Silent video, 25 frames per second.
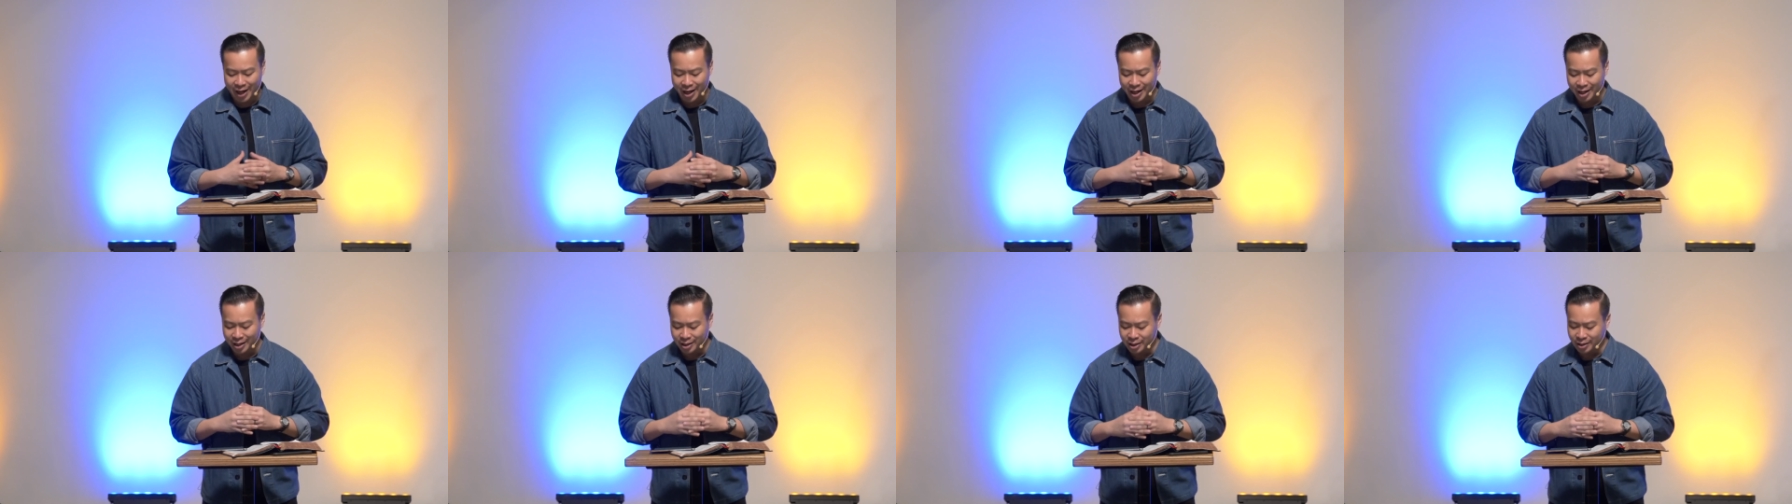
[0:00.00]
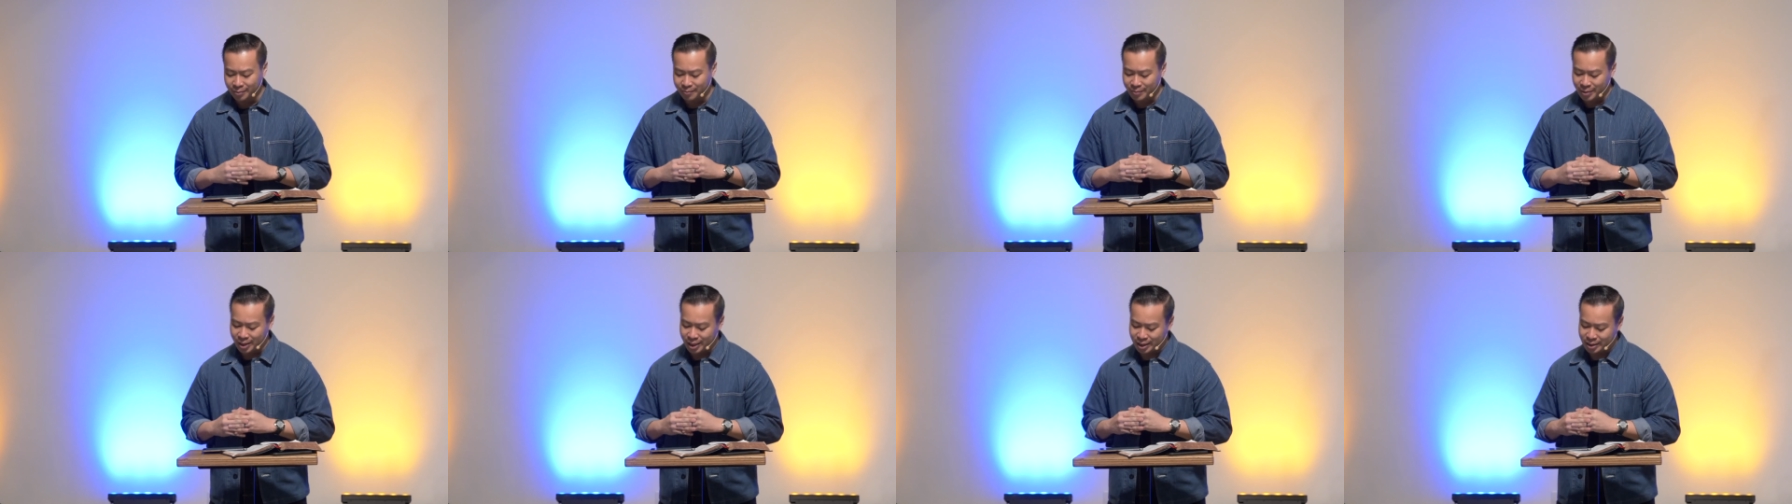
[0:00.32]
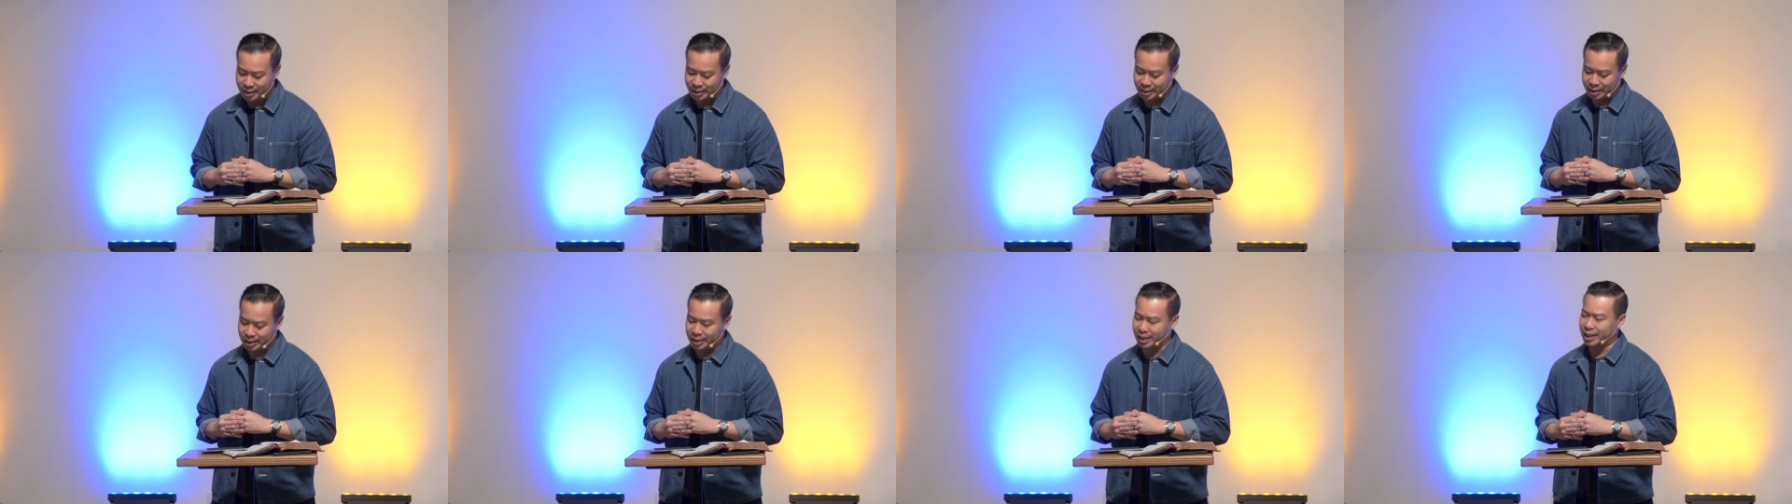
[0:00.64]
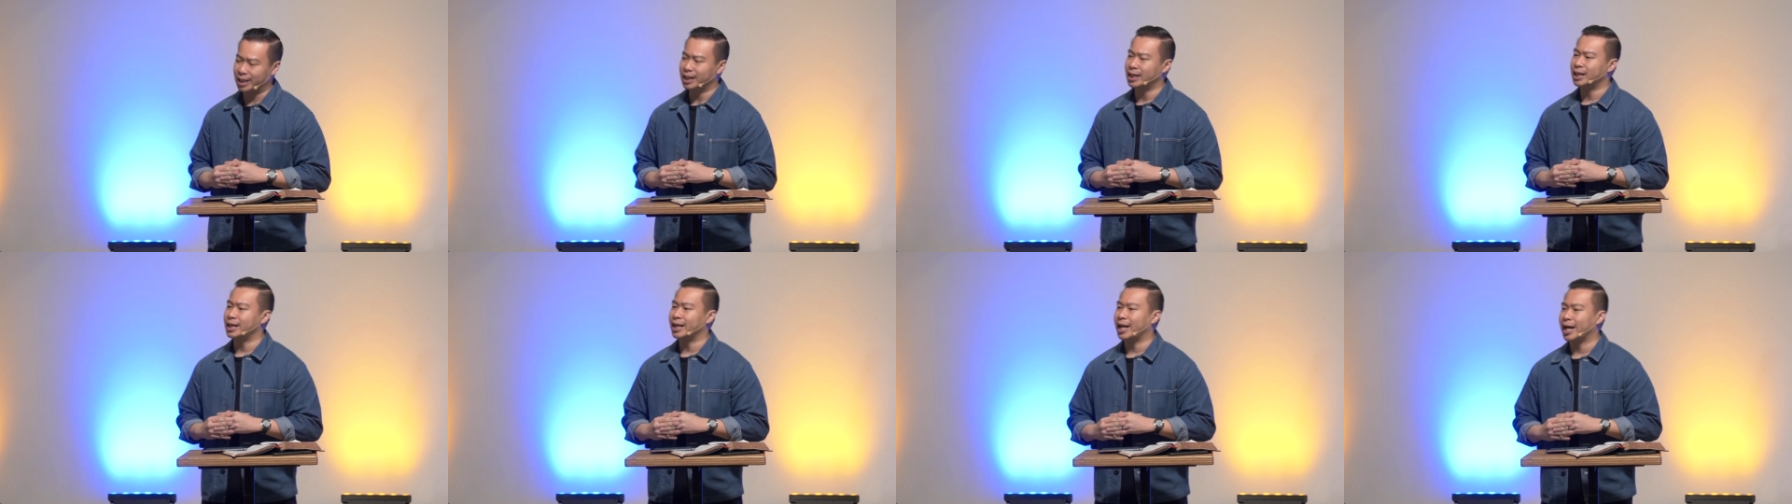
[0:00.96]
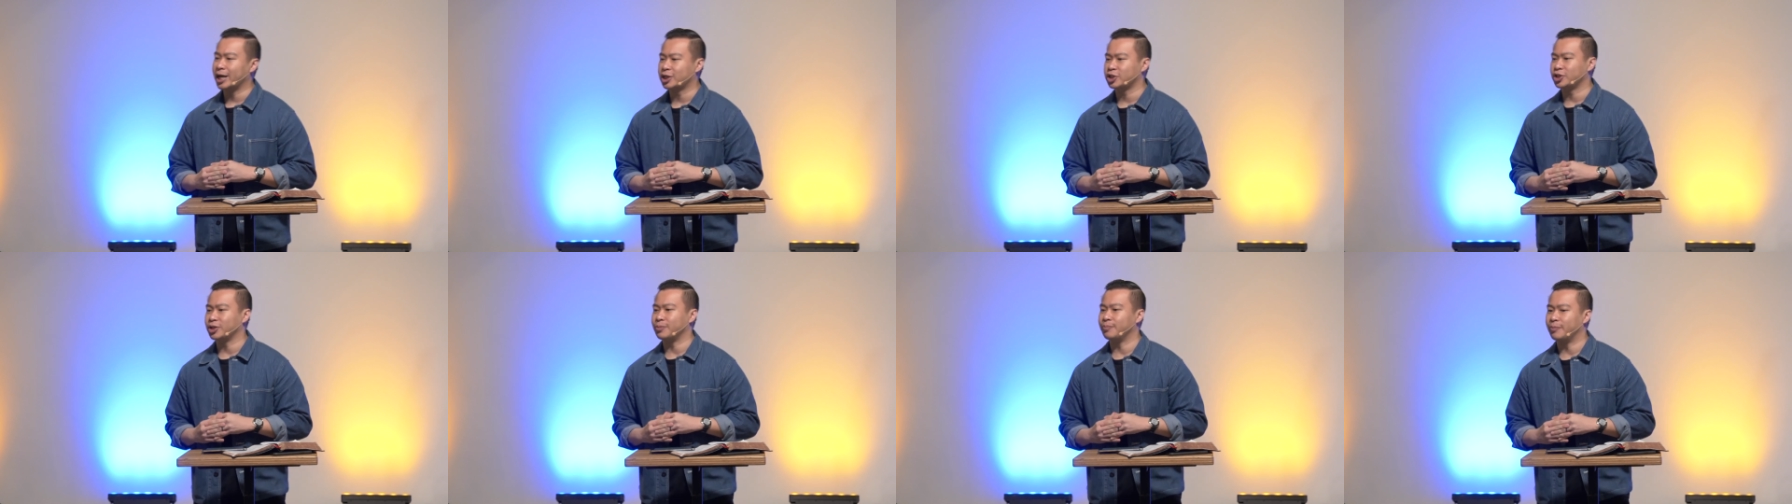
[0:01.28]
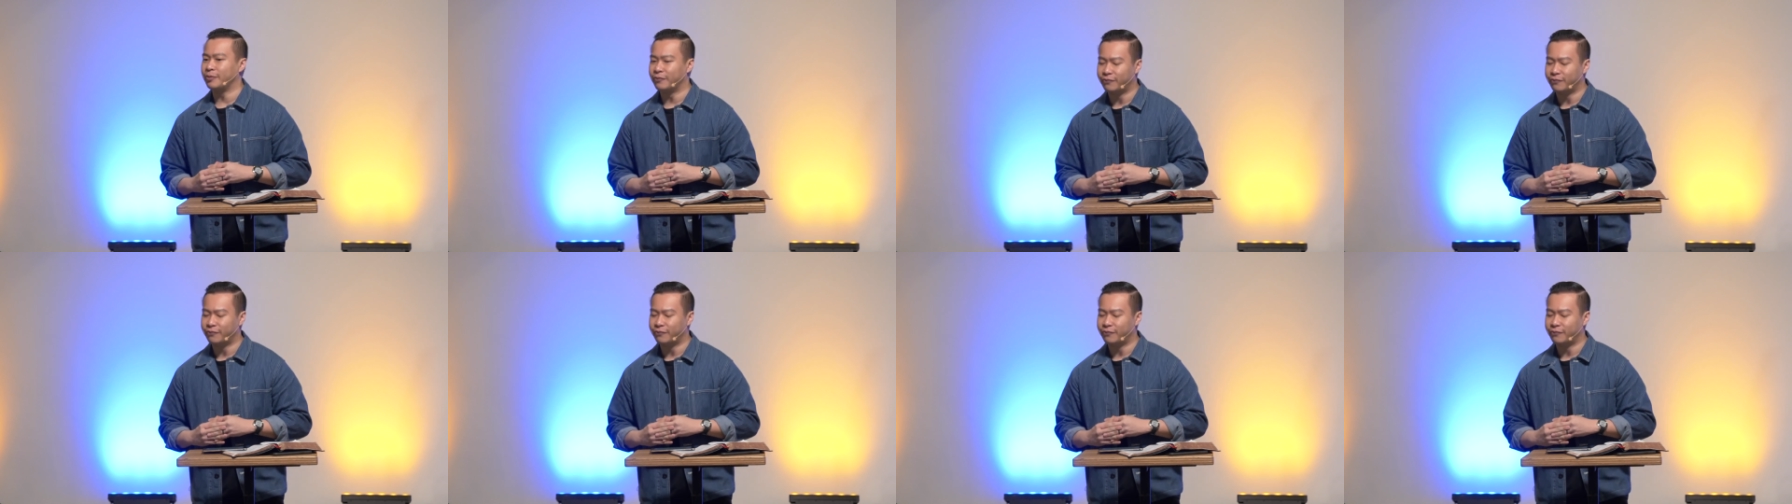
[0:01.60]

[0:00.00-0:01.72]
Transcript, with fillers: and intimacy and connection